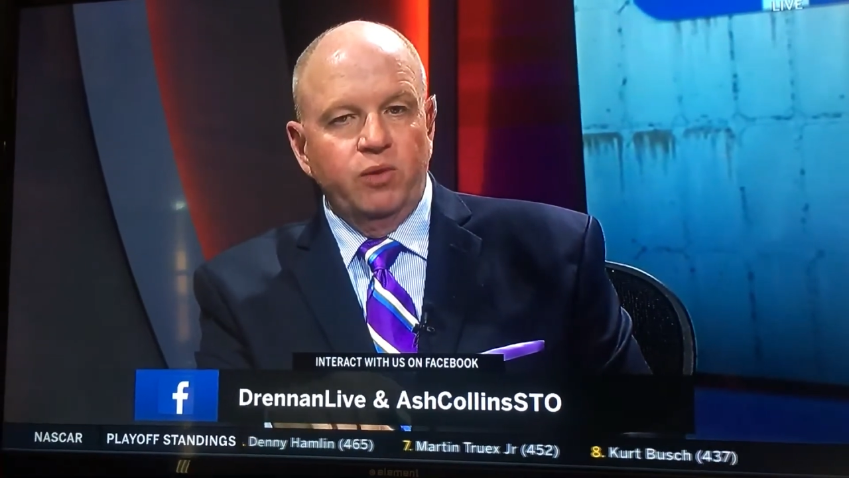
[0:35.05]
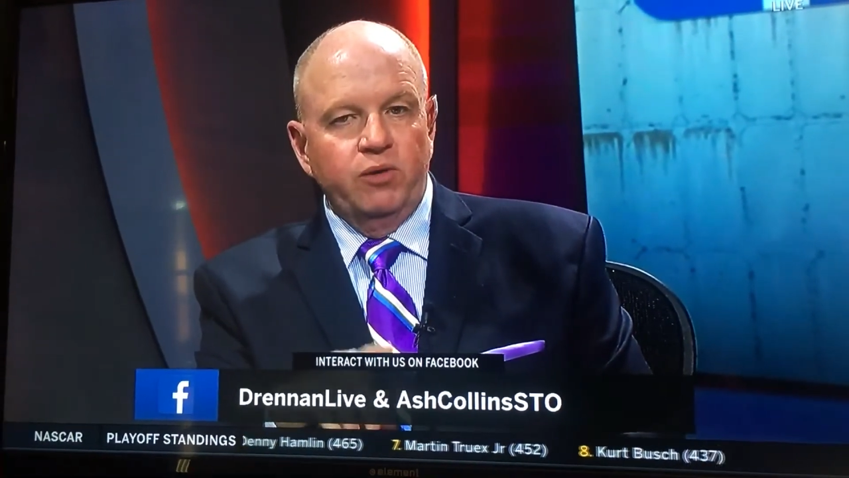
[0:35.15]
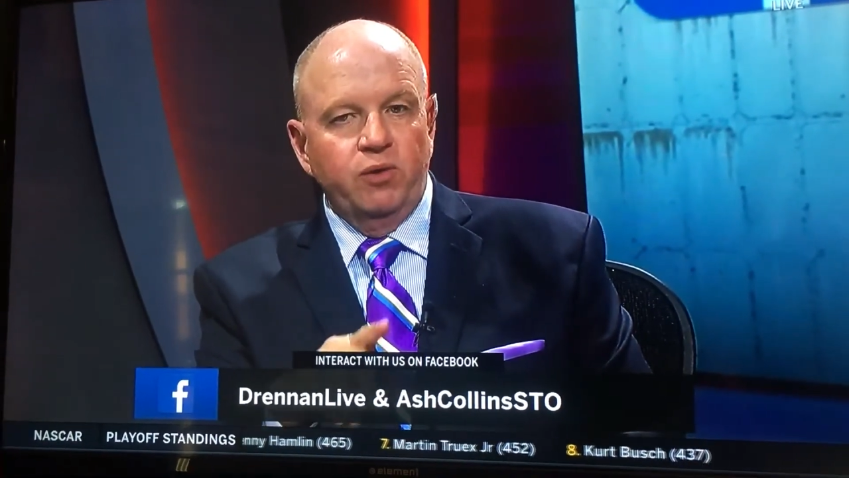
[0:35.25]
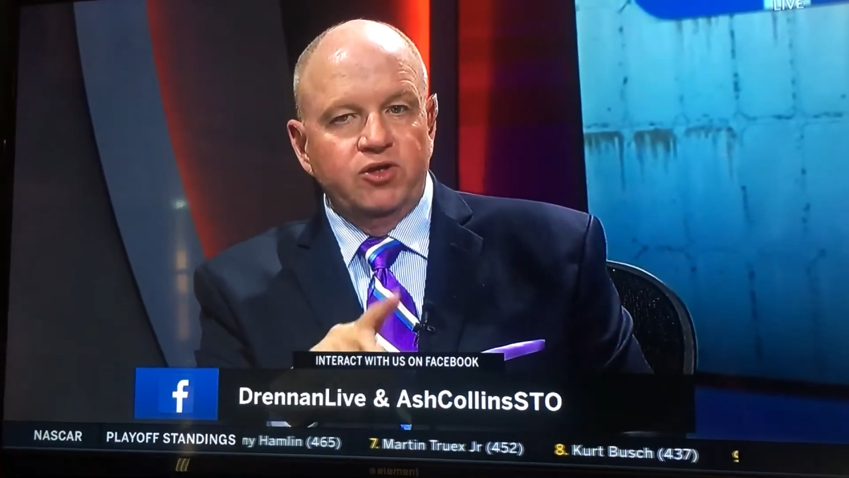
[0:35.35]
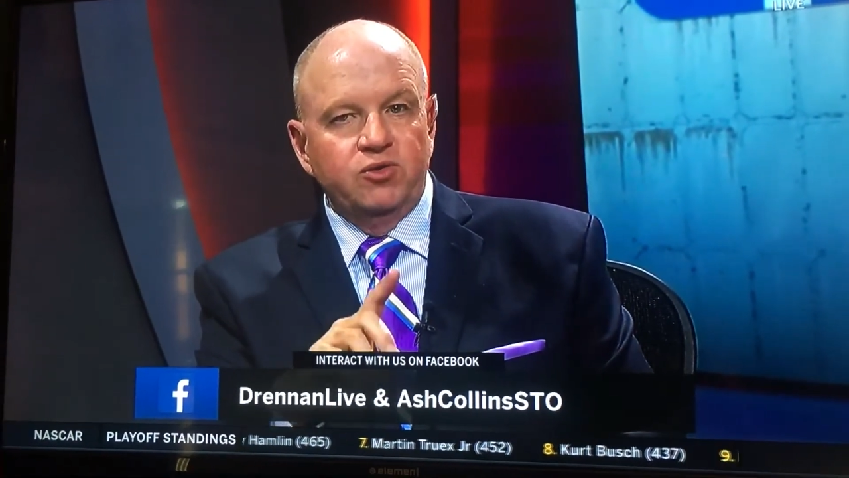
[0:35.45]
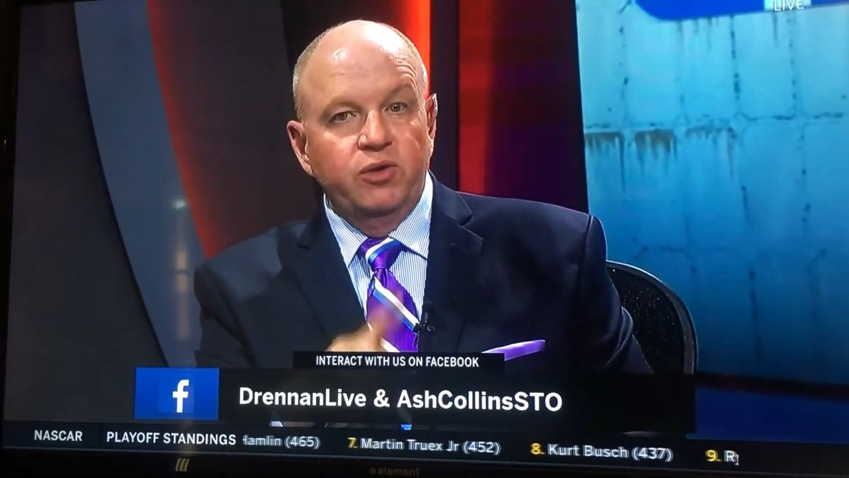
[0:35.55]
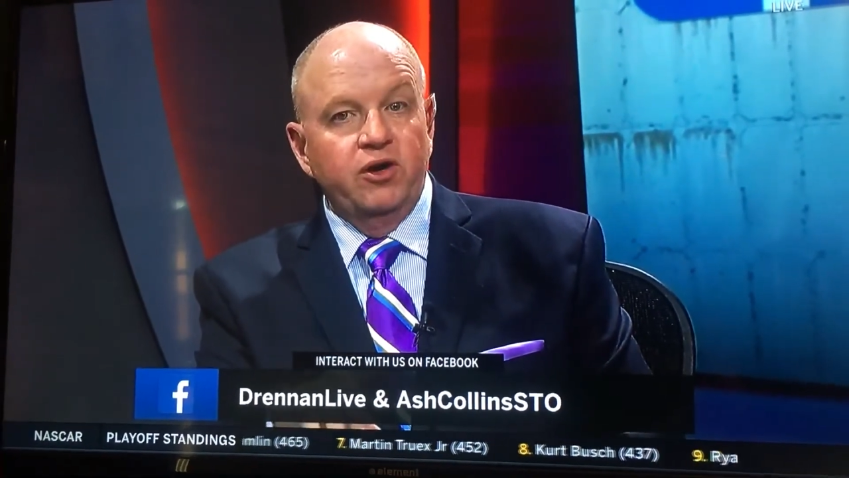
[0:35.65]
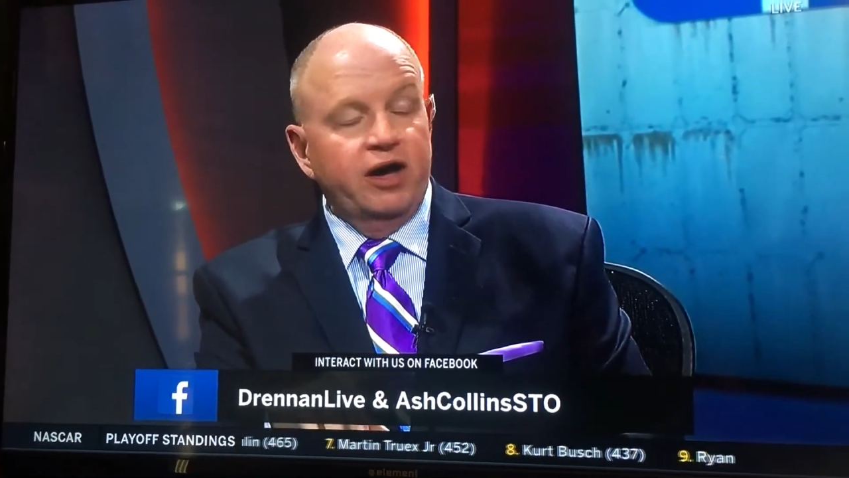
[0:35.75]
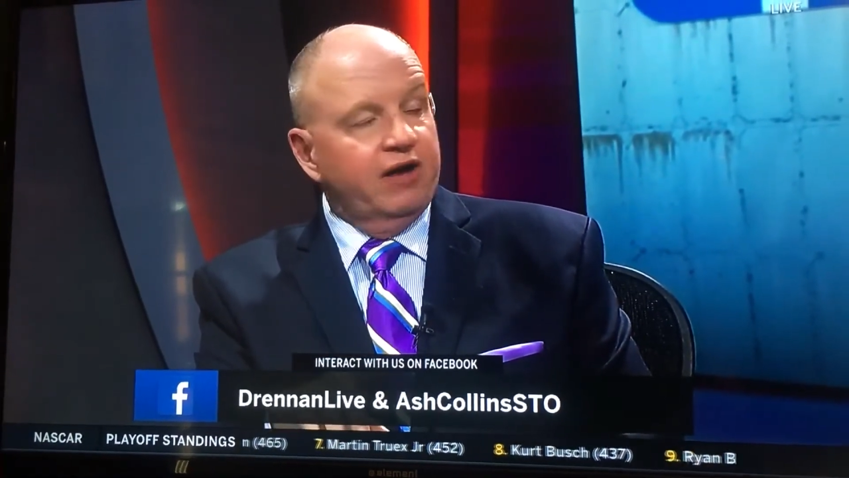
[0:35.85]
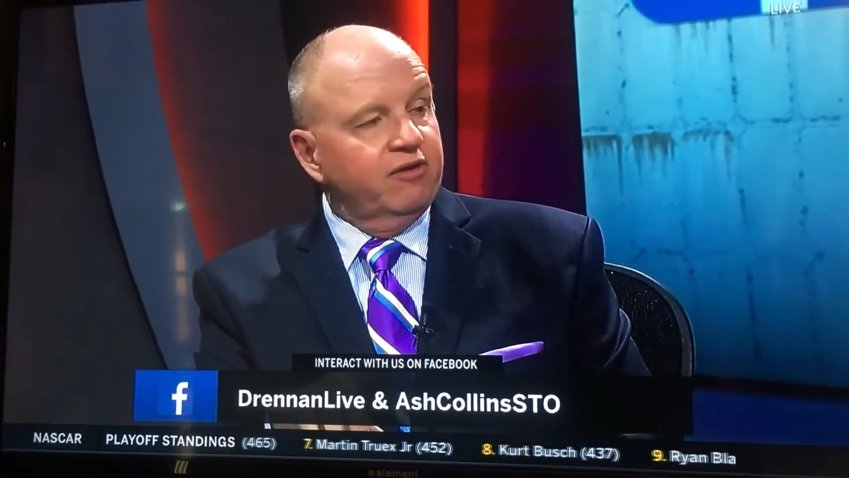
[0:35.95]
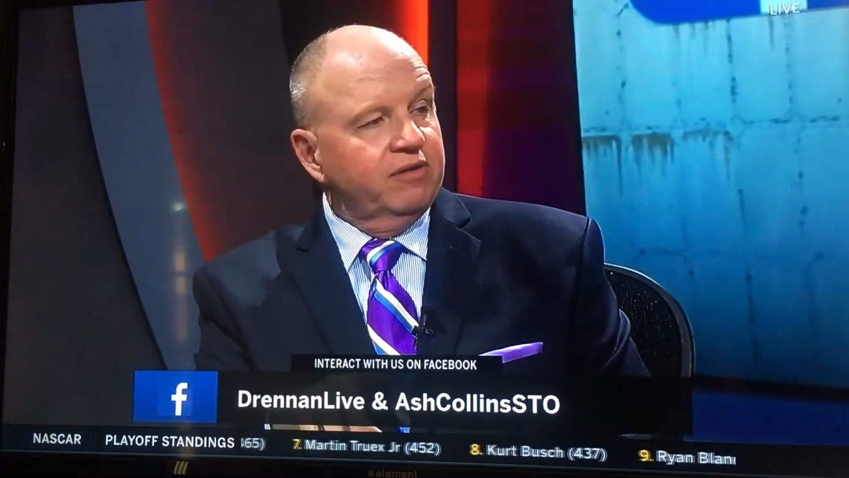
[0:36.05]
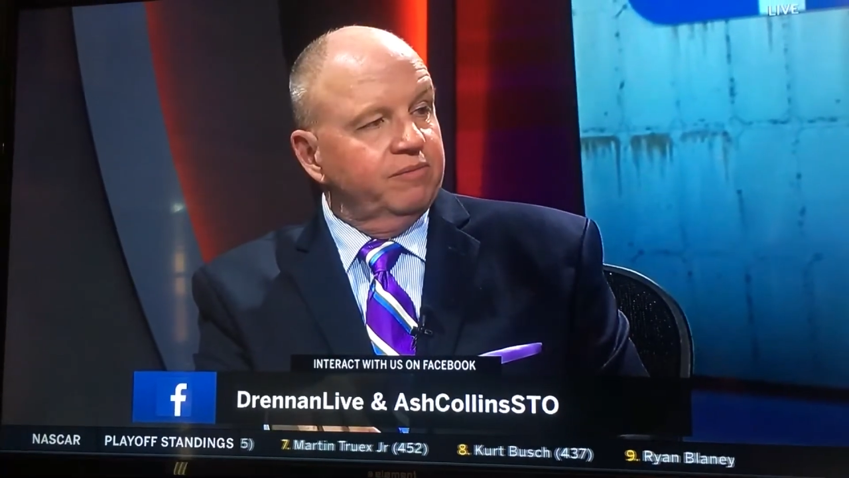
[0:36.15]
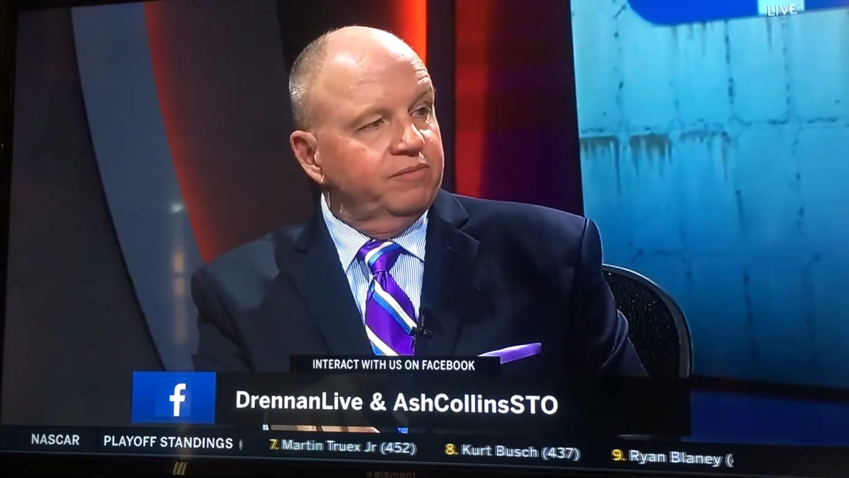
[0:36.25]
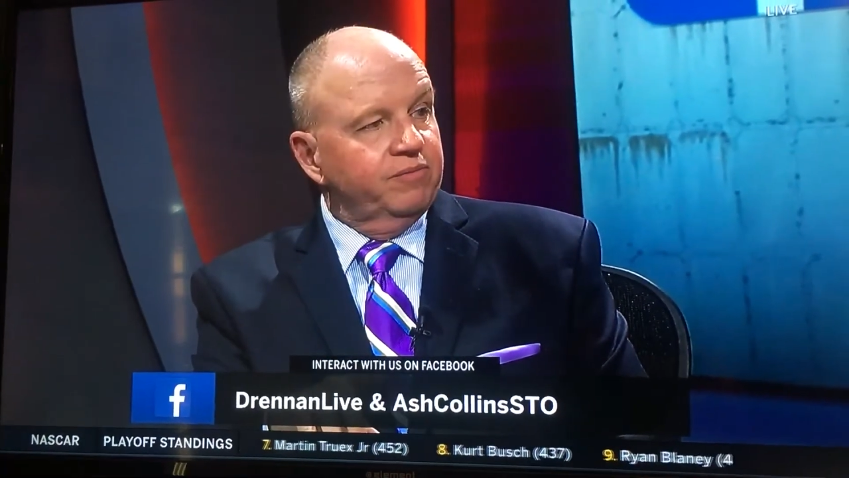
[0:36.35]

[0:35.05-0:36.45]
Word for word: we went to Winter Haven.